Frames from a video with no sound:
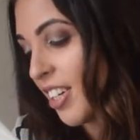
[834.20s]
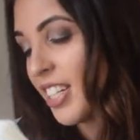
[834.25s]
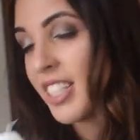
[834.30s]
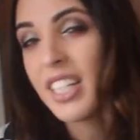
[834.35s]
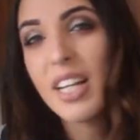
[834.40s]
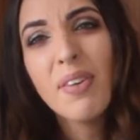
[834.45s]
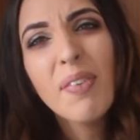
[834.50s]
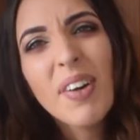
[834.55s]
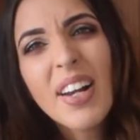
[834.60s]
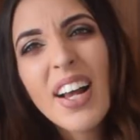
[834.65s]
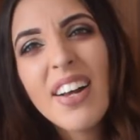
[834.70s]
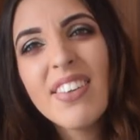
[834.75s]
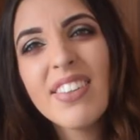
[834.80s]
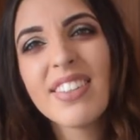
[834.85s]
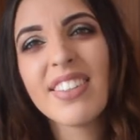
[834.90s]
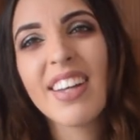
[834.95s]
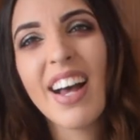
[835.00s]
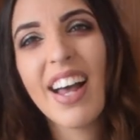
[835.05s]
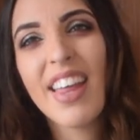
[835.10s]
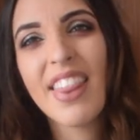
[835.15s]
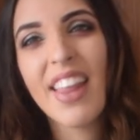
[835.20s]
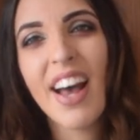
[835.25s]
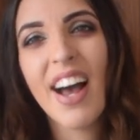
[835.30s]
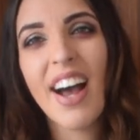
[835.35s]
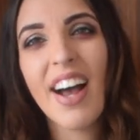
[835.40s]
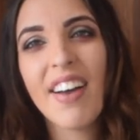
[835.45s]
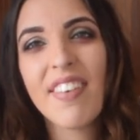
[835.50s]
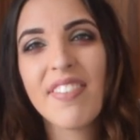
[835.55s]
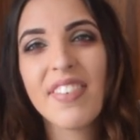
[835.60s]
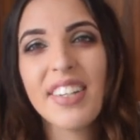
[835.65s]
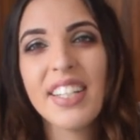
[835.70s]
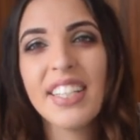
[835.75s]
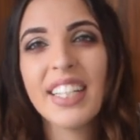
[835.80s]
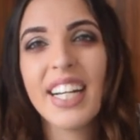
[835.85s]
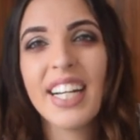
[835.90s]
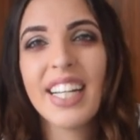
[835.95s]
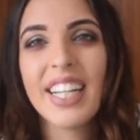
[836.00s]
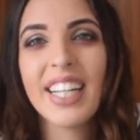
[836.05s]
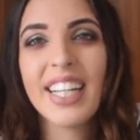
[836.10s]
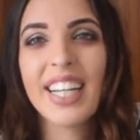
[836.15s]
Is anyone else like that? I feel
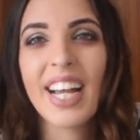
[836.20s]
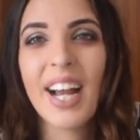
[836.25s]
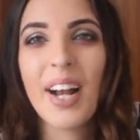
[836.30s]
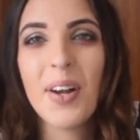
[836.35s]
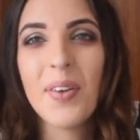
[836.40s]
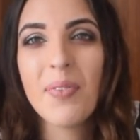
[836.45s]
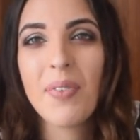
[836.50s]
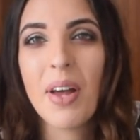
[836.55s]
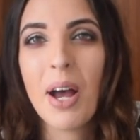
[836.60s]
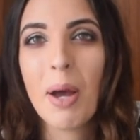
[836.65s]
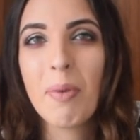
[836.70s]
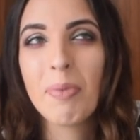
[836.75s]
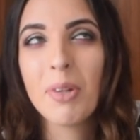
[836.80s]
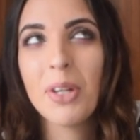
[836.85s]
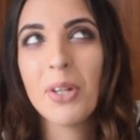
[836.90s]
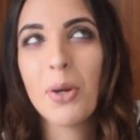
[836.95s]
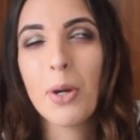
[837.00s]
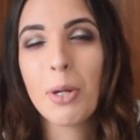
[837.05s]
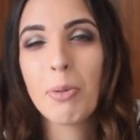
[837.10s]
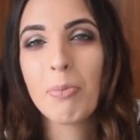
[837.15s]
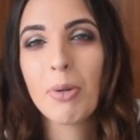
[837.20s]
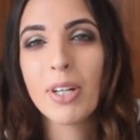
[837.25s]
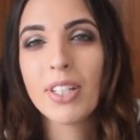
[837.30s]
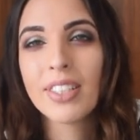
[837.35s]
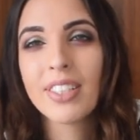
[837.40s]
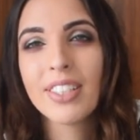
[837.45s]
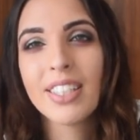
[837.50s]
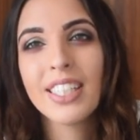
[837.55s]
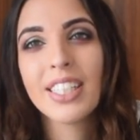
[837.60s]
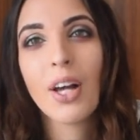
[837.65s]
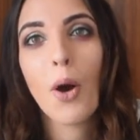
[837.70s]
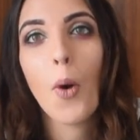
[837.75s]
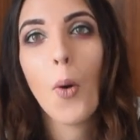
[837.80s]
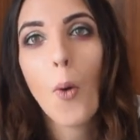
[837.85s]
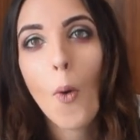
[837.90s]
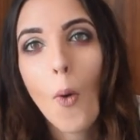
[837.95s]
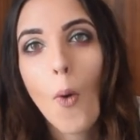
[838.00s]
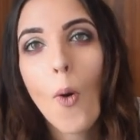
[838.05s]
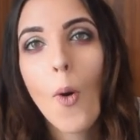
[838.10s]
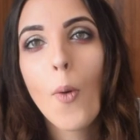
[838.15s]
like I'm the annoying person that is
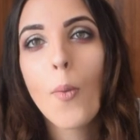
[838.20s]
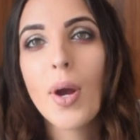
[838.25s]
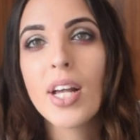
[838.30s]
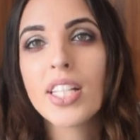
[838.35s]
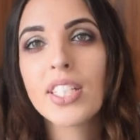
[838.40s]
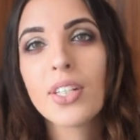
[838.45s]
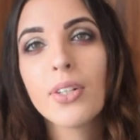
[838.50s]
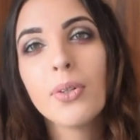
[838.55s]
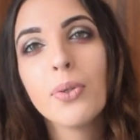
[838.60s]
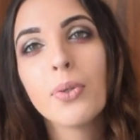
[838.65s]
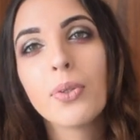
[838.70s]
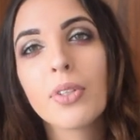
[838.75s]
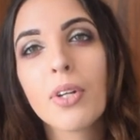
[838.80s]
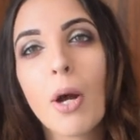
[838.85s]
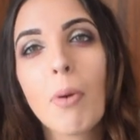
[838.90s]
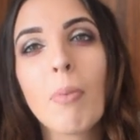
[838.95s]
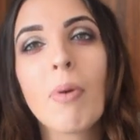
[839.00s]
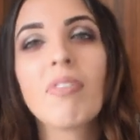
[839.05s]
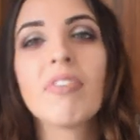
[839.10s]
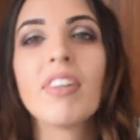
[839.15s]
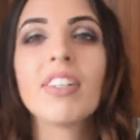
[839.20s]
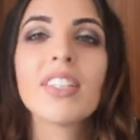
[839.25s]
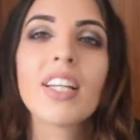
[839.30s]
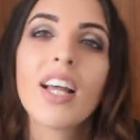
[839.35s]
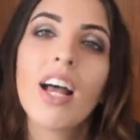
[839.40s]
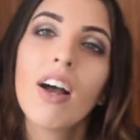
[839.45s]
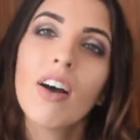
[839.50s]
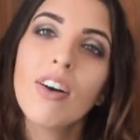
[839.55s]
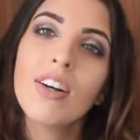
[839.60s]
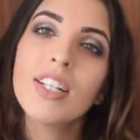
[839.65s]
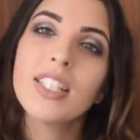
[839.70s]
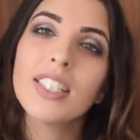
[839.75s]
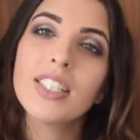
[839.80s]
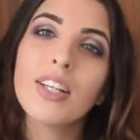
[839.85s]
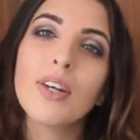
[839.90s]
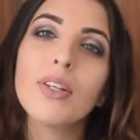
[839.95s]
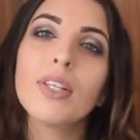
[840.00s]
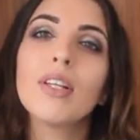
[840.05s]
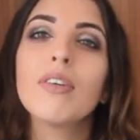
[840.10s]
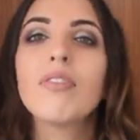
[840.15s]
always cold and all my friends are like, oh, it's
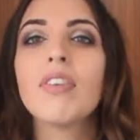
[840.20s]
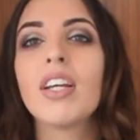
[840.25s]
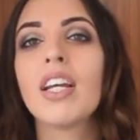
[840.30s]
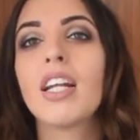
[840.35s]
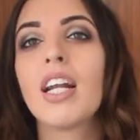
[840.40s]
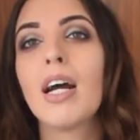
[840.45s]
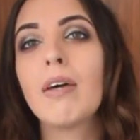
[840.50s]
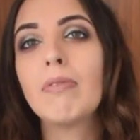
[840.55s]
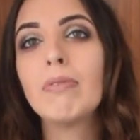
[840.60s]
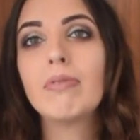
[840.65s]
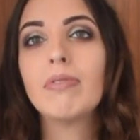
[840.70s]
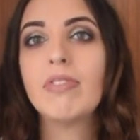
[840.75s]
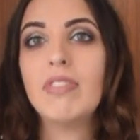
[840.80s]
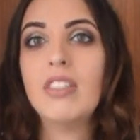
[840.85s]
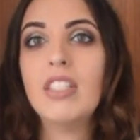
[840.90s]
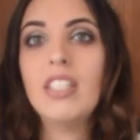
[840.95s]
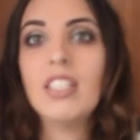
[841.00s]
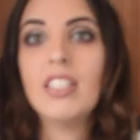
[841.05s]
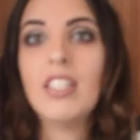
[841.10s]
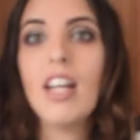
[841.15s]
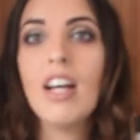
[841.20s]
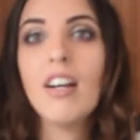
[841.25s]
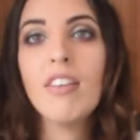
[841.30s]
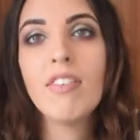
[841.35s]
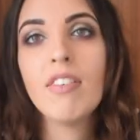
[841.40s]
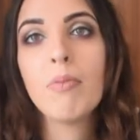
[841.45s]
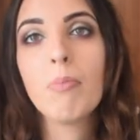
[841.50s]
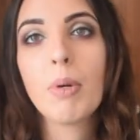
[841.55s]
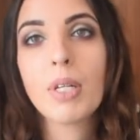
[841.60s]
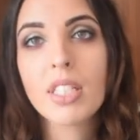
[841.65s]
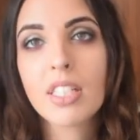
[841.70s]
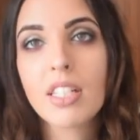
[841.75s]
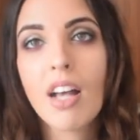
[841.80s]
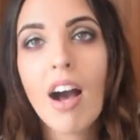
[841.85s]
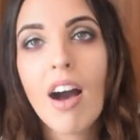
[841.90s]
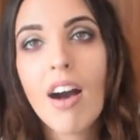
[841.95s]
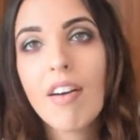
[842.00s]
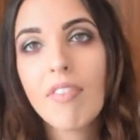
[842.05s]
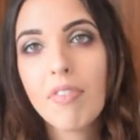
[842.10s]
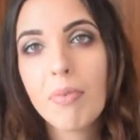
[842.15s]
so lovely, and I'm just there in my
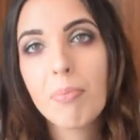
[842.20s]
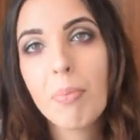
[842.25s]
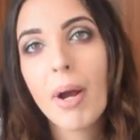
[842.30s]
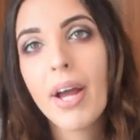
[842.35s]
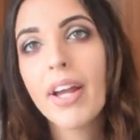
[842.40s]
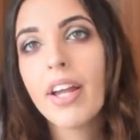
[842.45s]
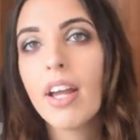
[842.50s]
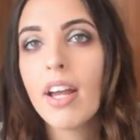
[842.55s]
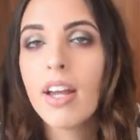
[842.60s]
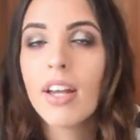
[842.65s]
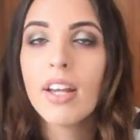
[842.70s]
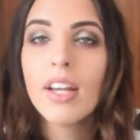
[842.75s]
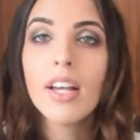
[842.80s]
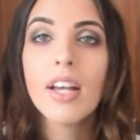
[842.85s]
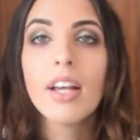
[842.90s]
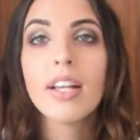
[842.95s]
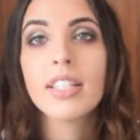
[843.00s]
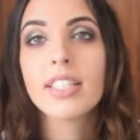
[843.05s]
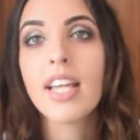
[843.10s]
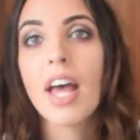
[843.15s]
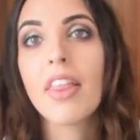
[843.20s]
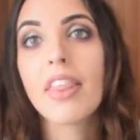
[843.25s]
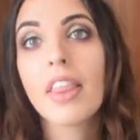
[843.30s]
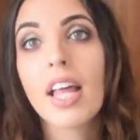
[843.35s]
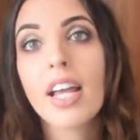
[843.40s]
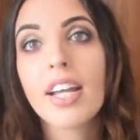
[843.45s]
scarf and my 10